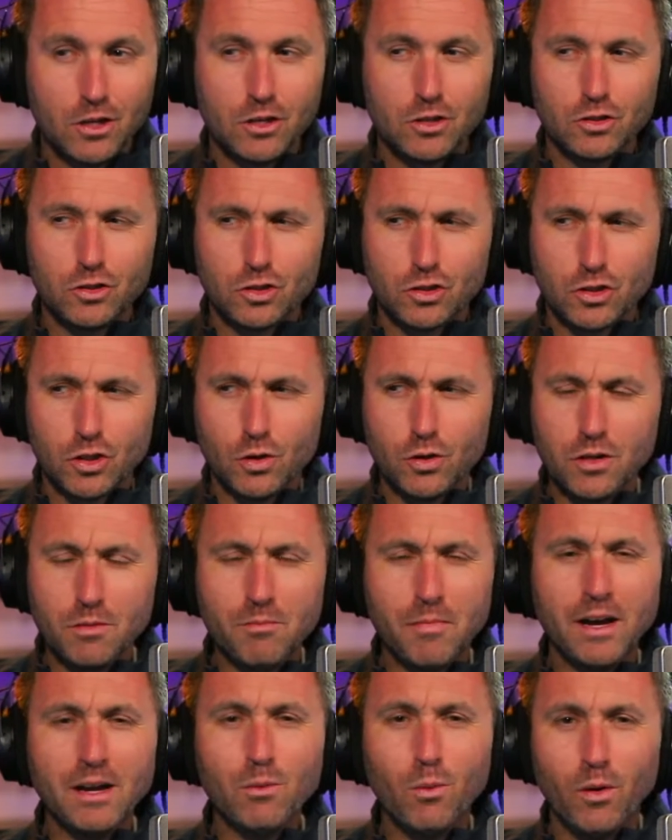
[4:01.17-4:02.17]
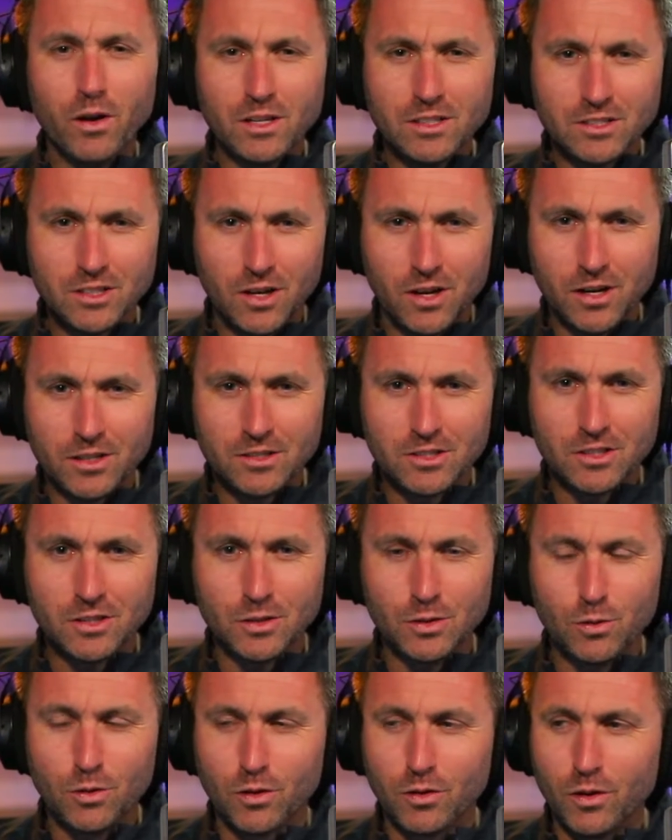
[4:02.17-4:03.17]
So you might want to talk
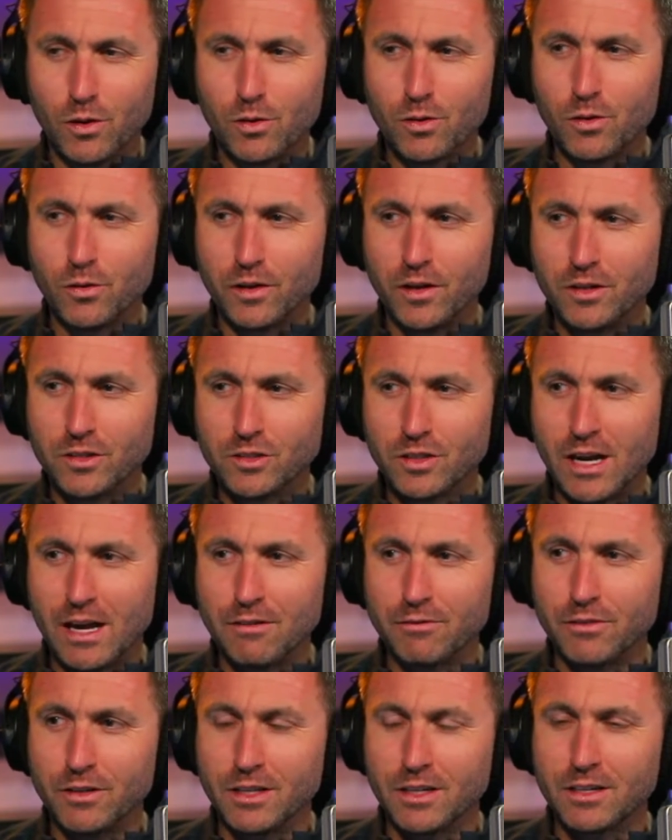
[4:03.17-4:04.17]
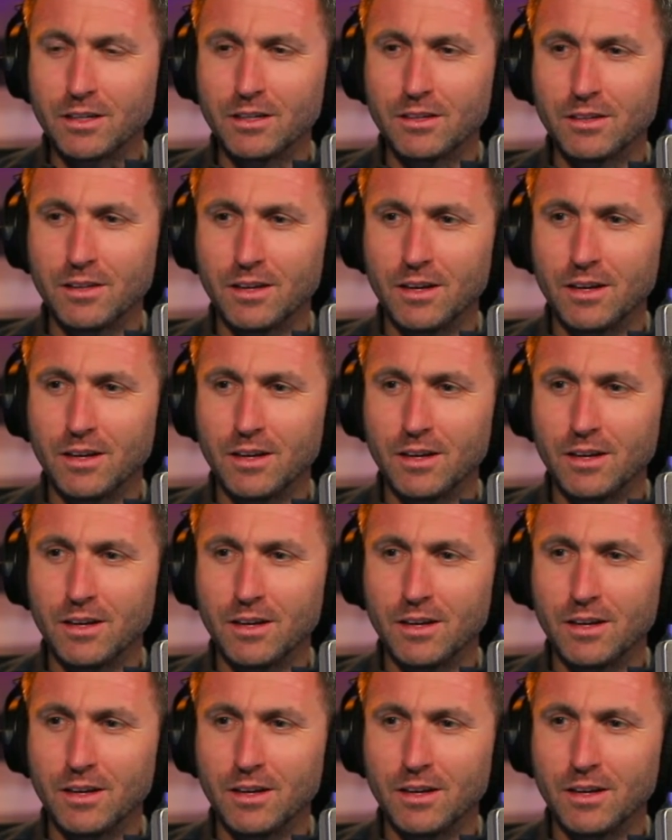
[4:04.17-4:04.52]
to the local air traffic